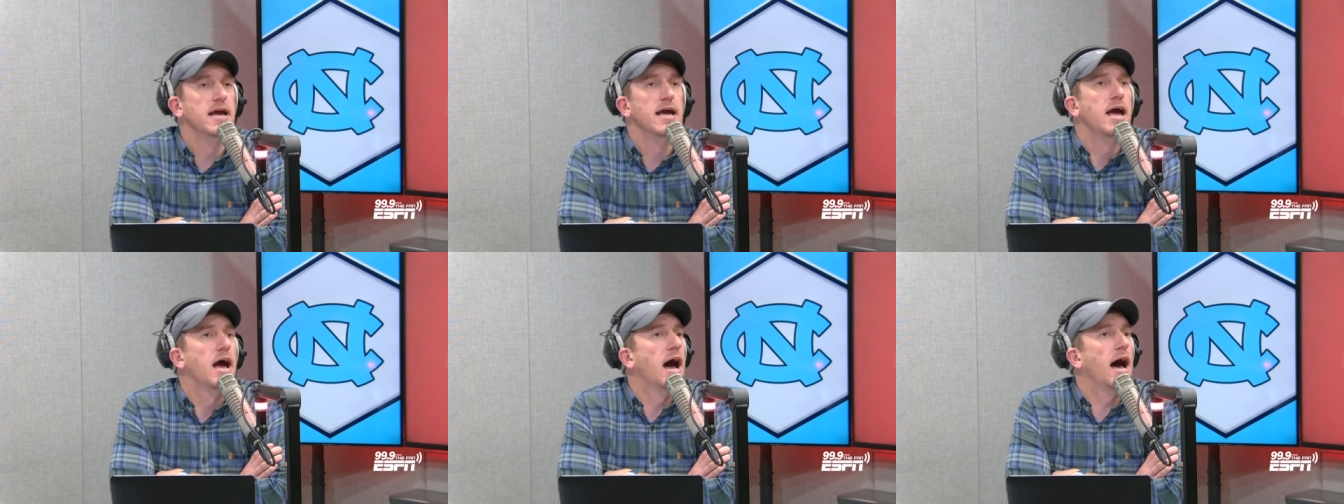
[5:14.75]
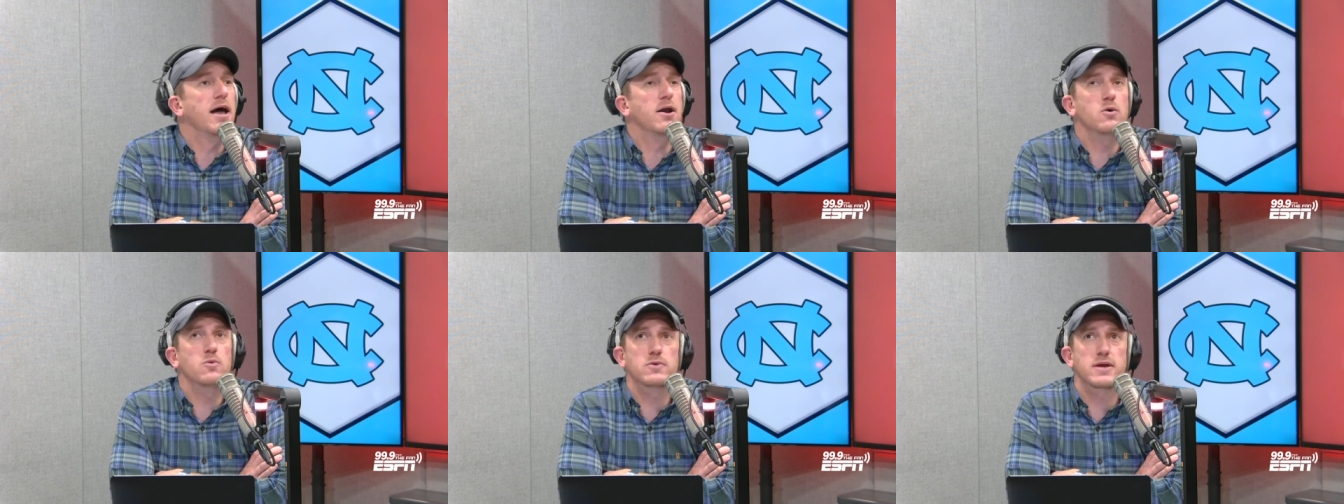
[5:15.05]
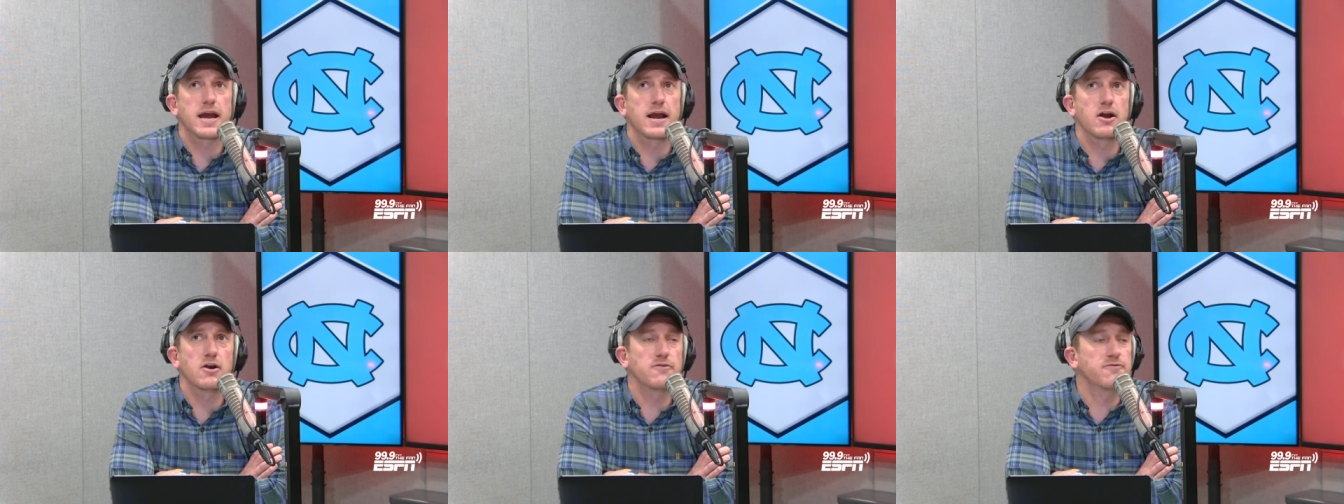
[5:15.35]
I don't
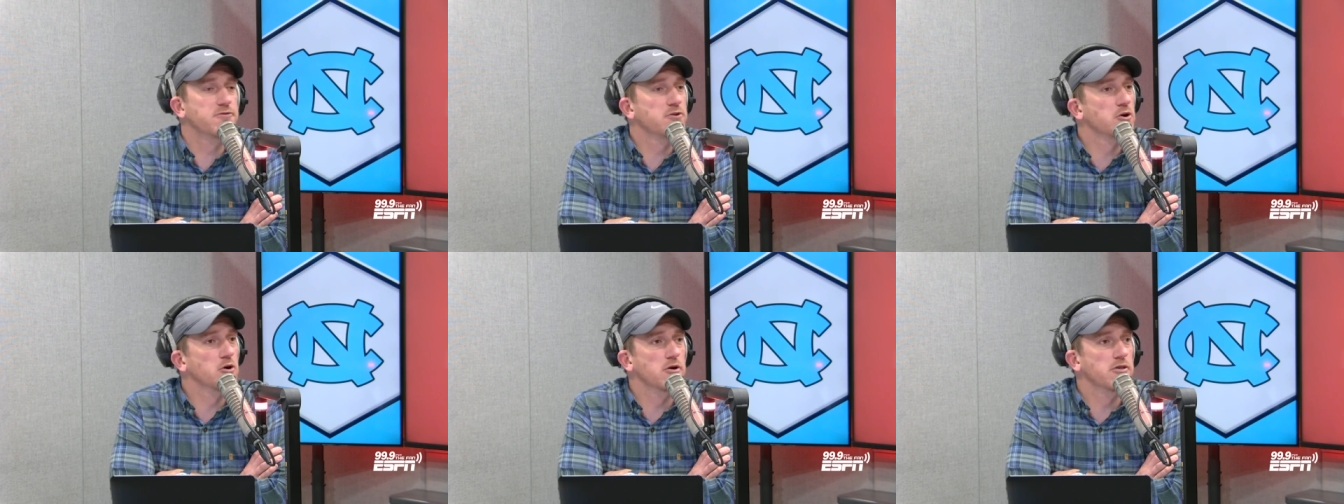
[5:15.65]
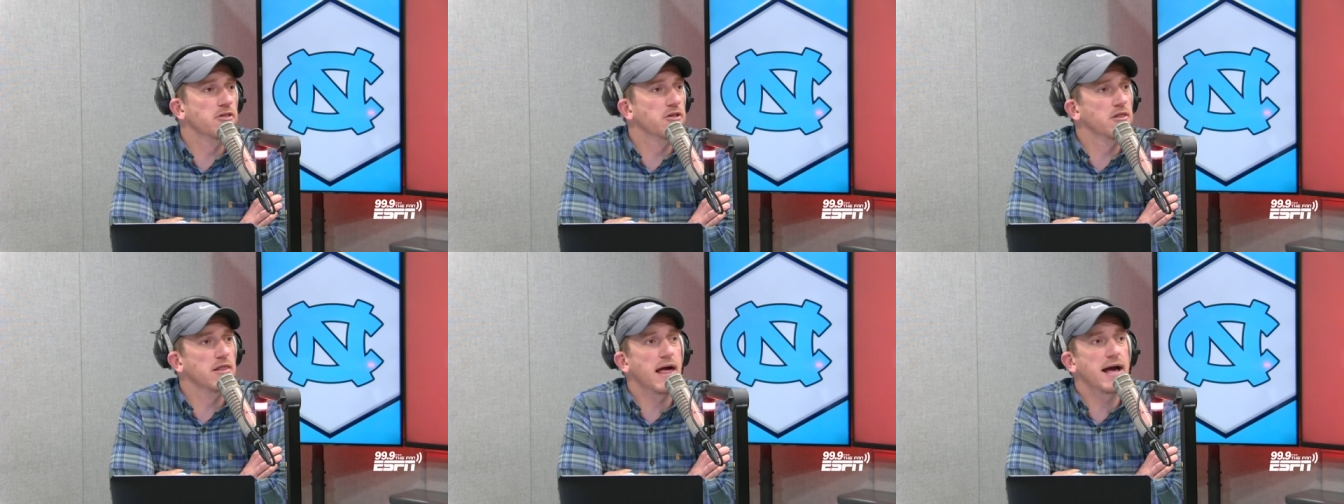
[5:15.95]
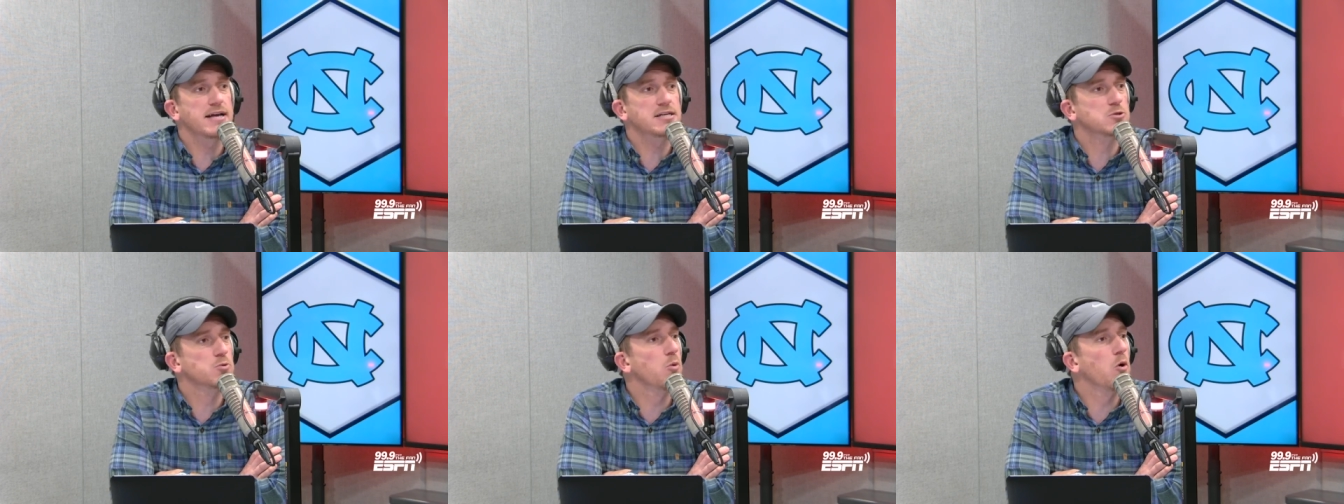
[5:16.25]
care if you're the
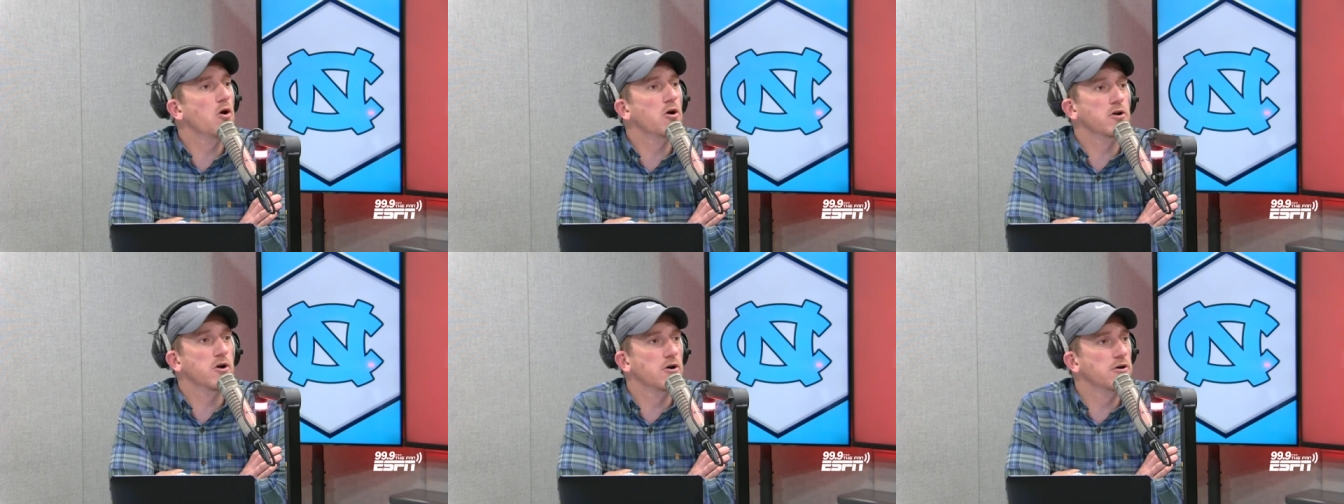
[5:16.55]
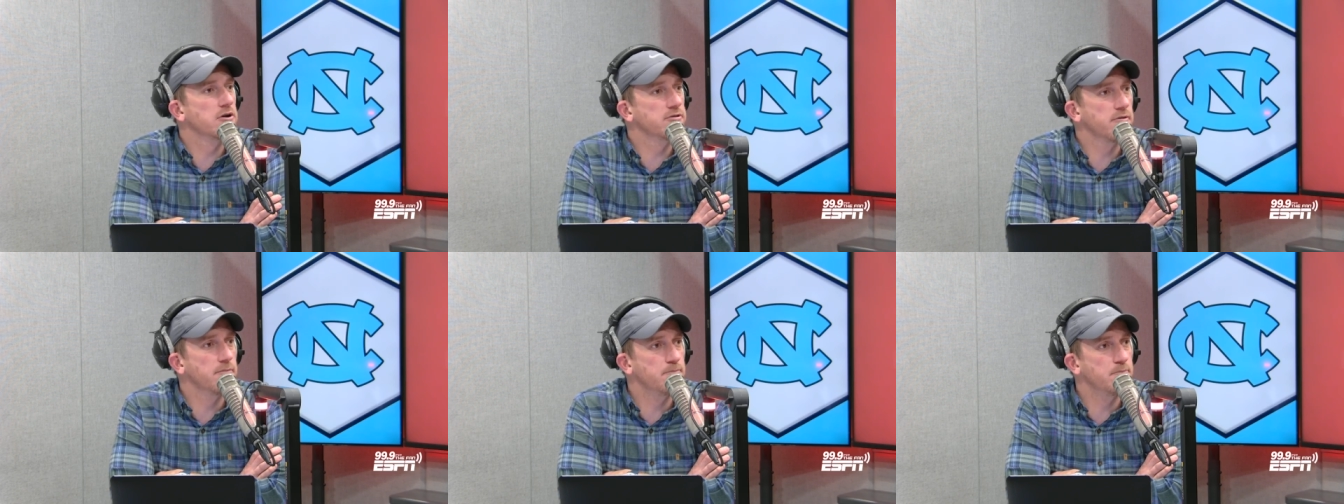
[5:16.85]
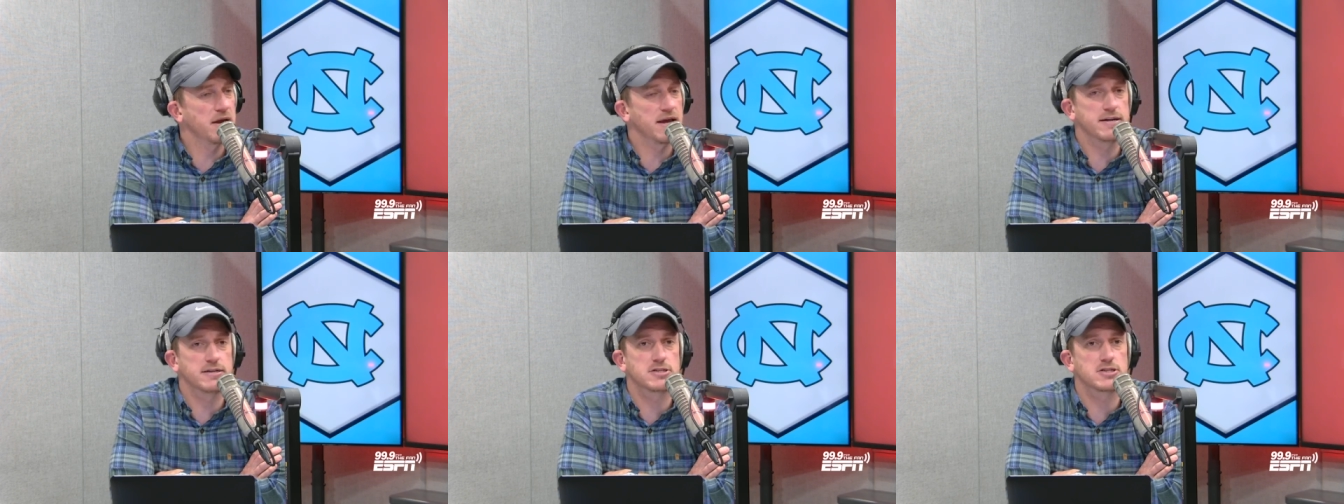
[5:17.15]
last walk on on the
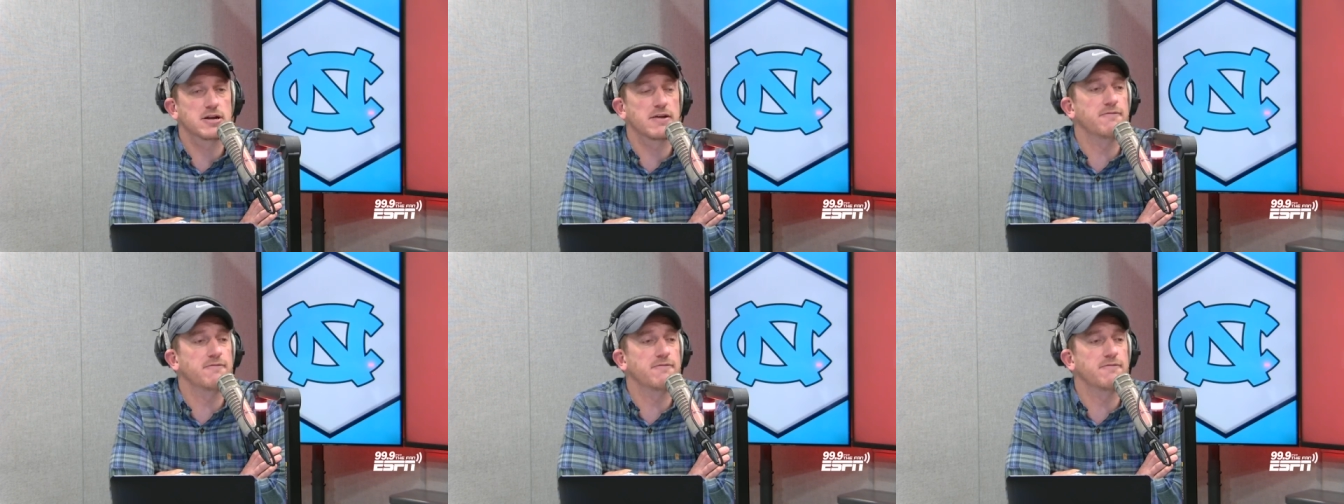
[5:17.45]
bench,